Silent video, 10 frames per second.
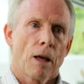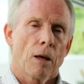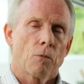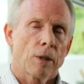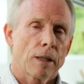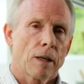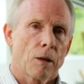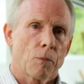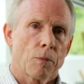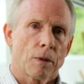And with the
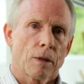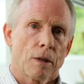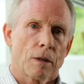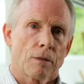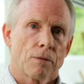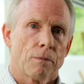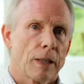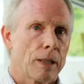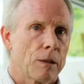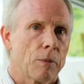help of
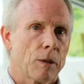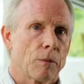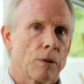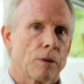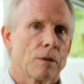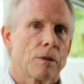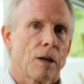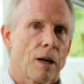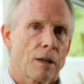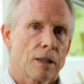many people,
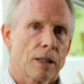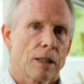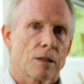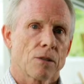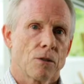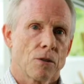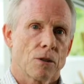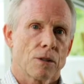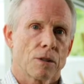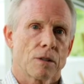architects,
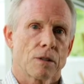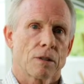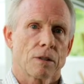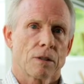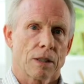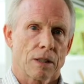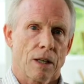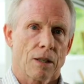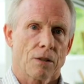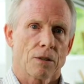nurses,
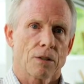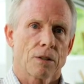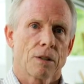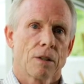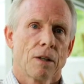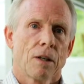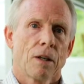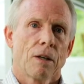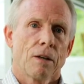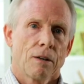designers,
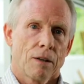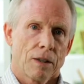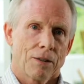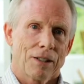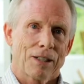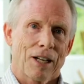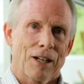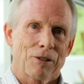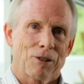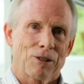
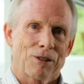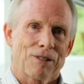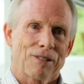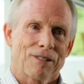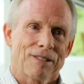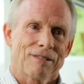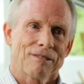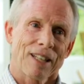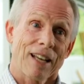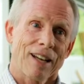neonatologists,
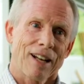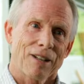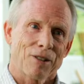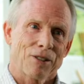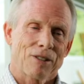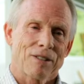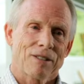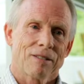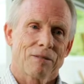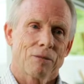
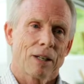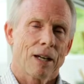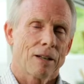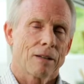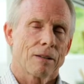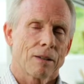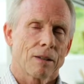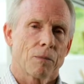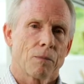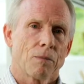psychologists, we had
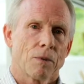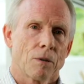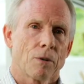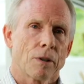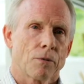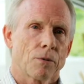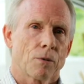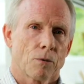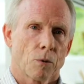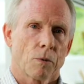a wonderful
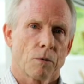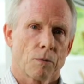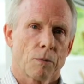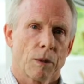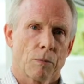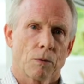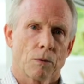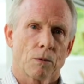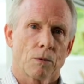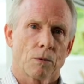group of people
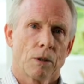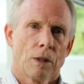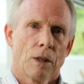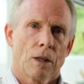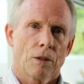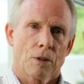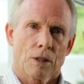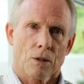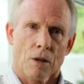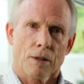who
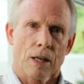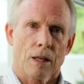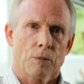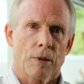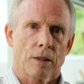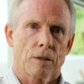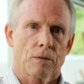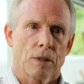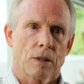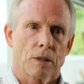addressed all the aspects
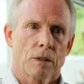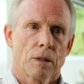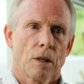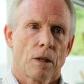of this